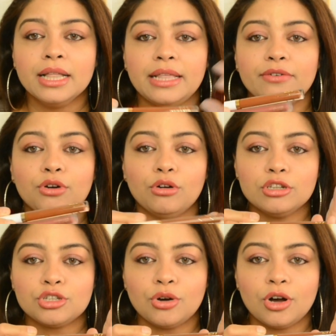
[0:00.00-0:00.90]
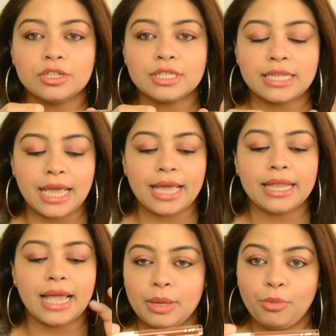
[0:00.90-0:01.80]
They were also on
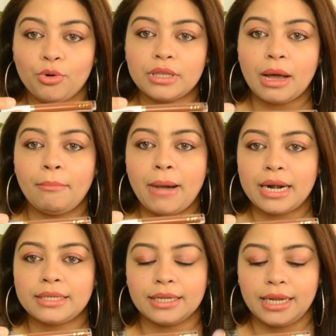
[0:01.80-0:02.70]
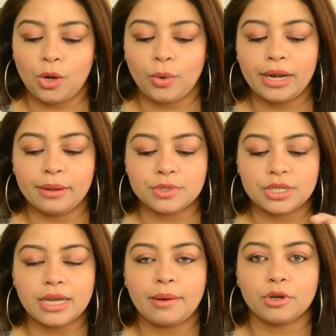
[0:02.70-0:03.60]
sale. So they both are matte liquid
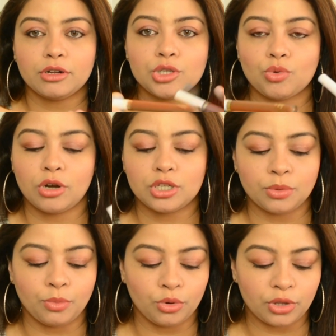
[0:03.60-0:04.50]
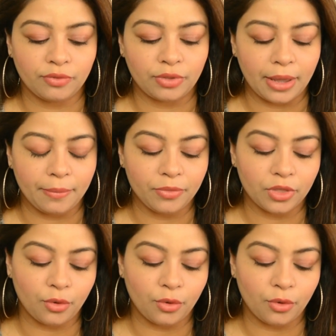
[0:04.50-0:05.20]
lipstick. I'm going to swatch both of them.